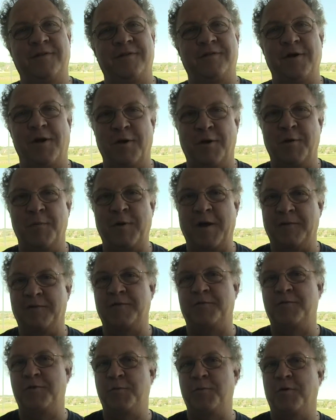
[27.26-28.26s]
to talk about
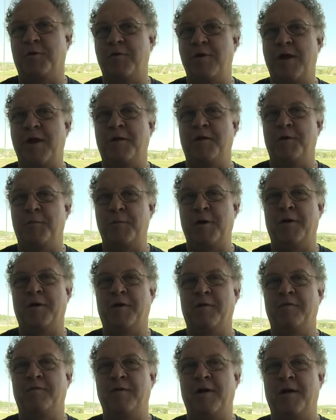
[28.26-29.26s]
the Triple Crown in
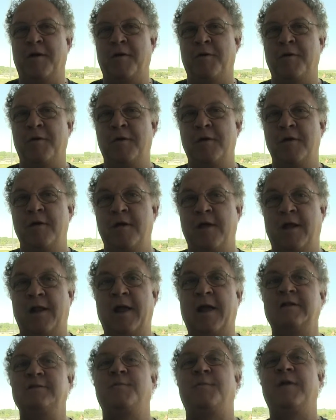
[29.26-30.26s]
American Pharoah. It
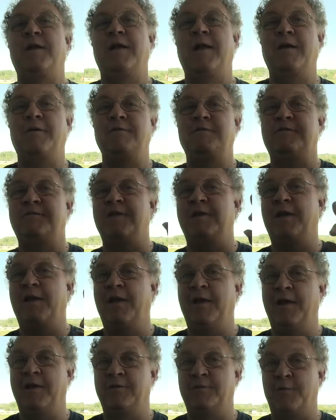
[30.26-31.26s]
has been announced
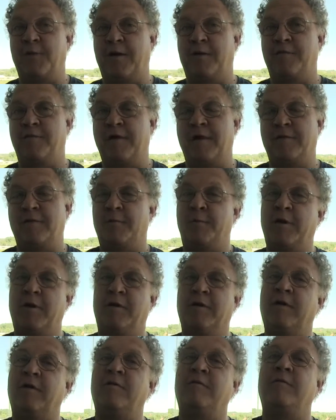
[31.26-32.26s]
today, as a matter of fact,
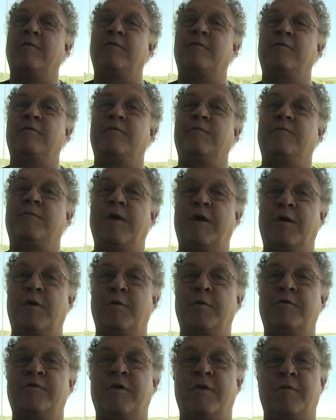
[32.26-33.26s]
American
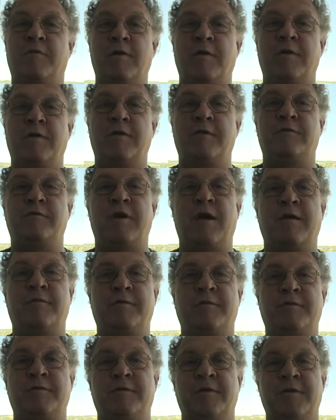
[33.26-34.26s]
Pharoah is going to run in the
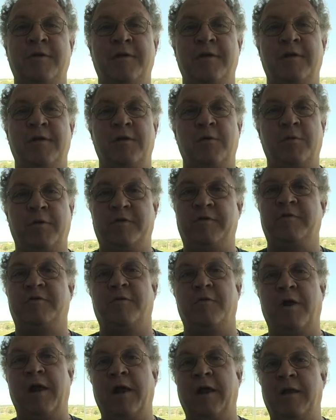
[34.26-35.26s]
Traverse, which is
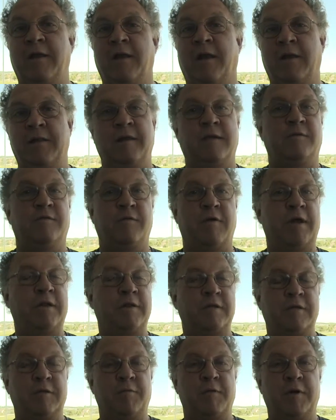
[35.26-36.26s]
great. I think it's great
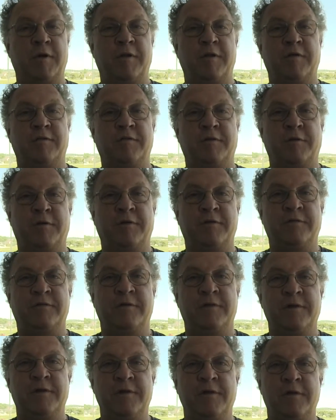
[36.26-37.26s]
that they're running this
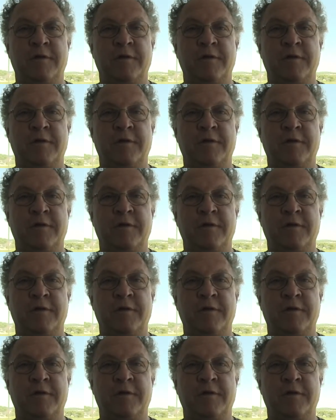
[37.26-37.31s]
horse.